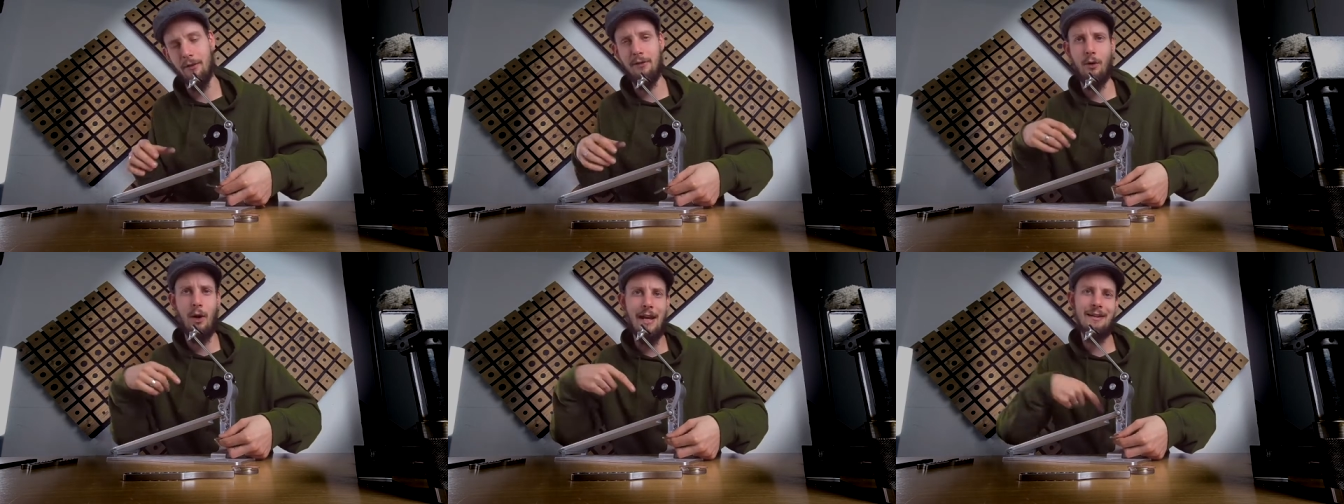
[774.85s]

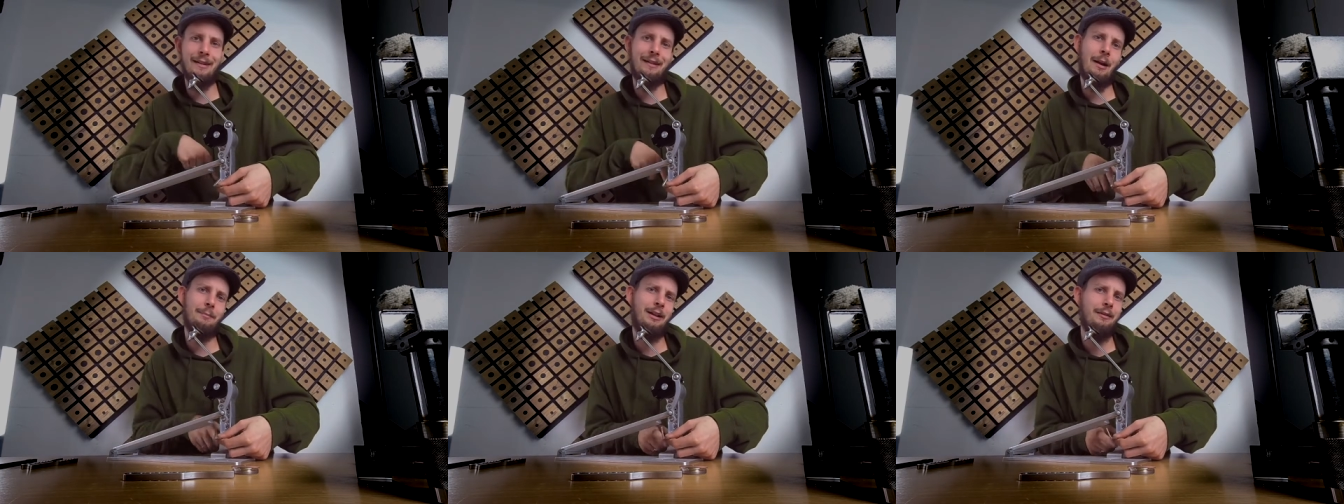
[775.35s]
So heating
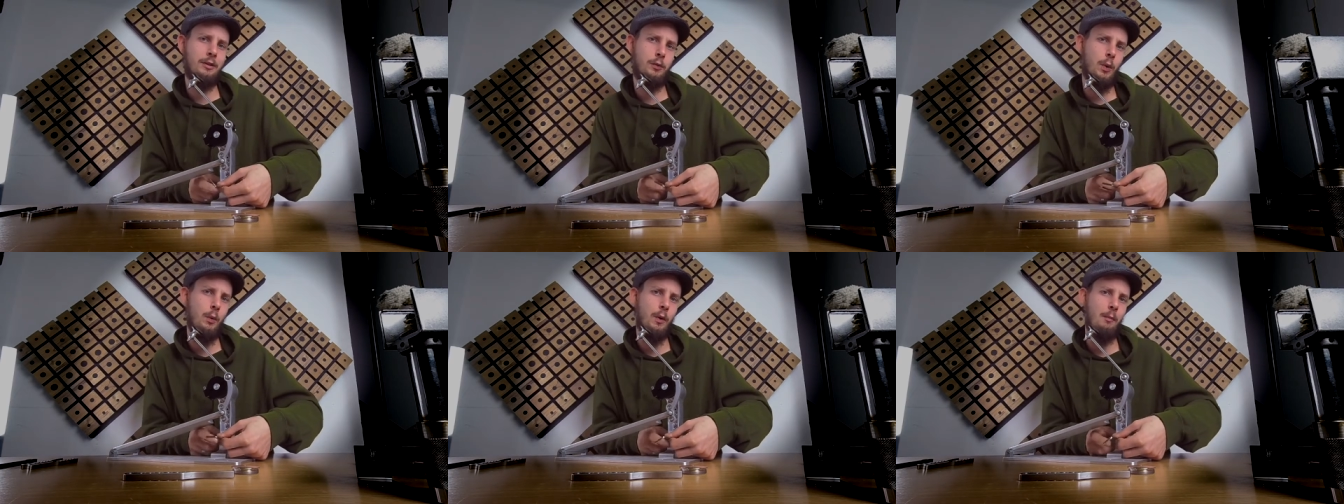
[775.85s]
up this
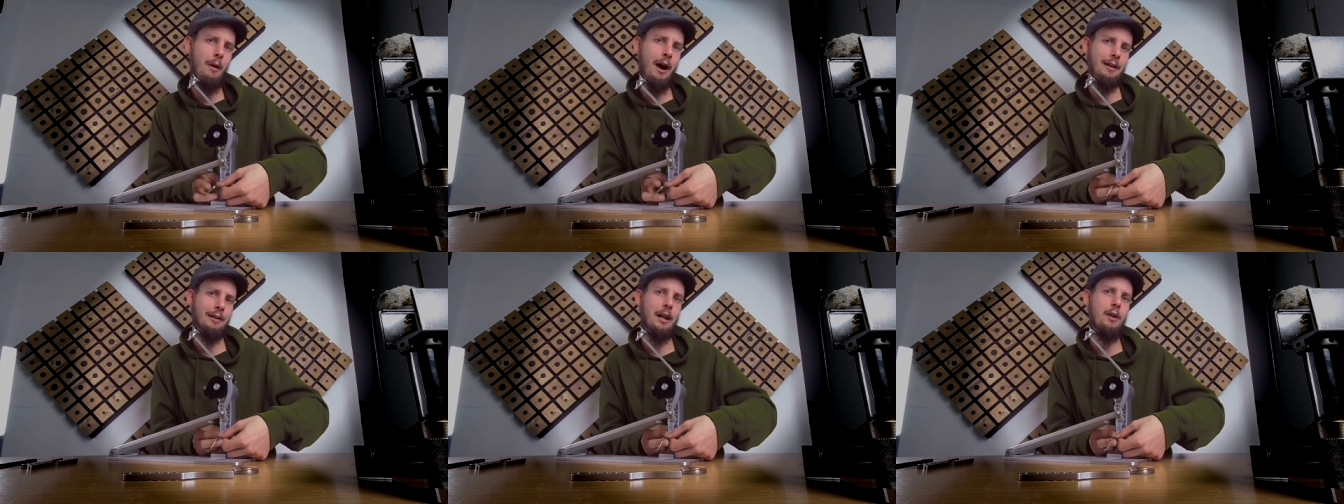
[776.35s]
screw
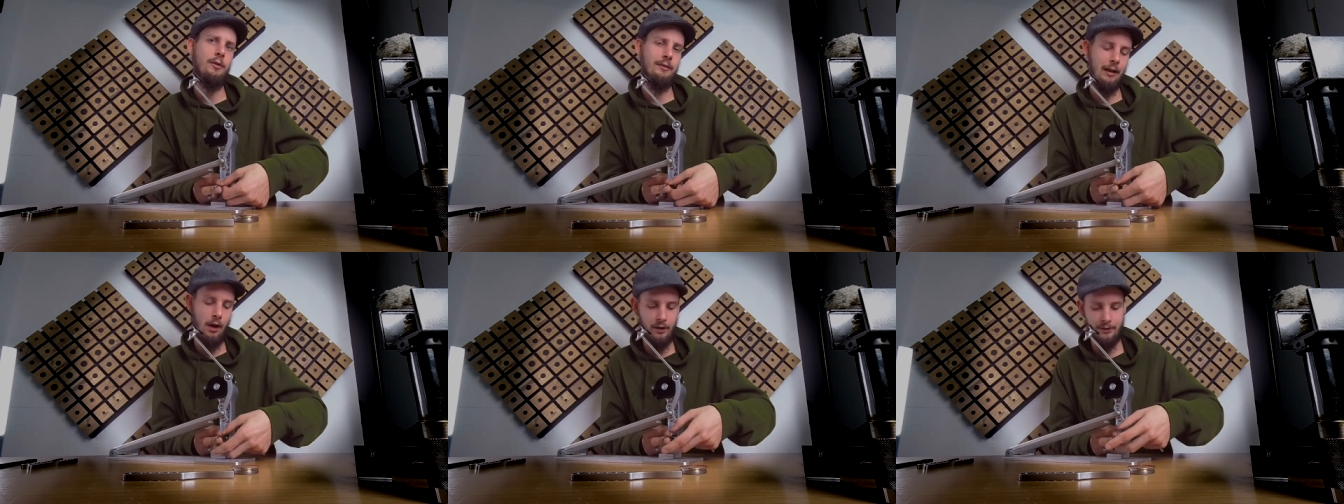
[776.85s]
might lose
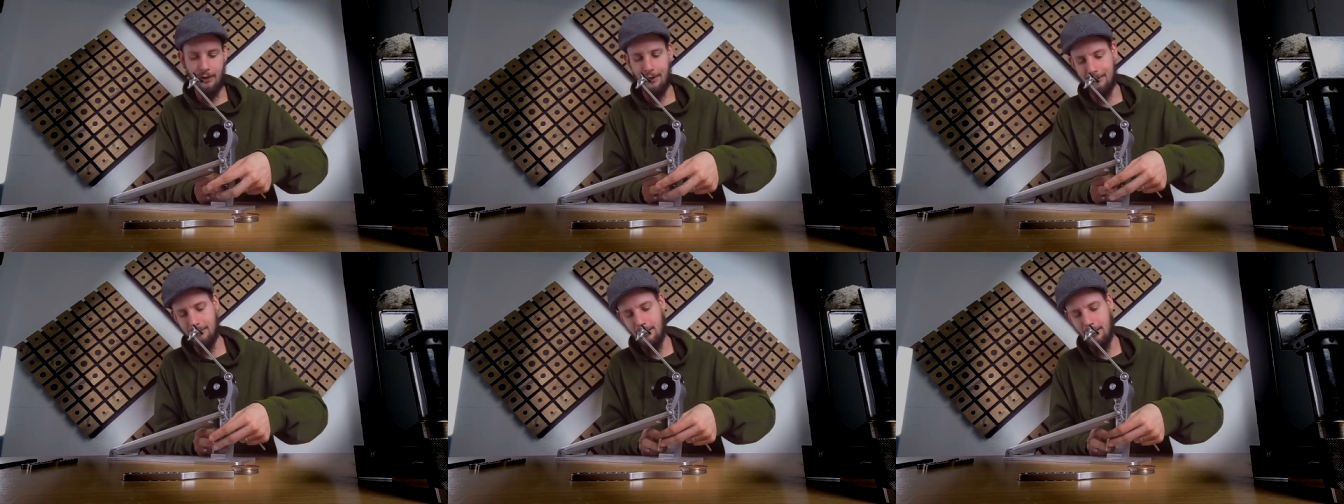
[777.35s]
the Loctite.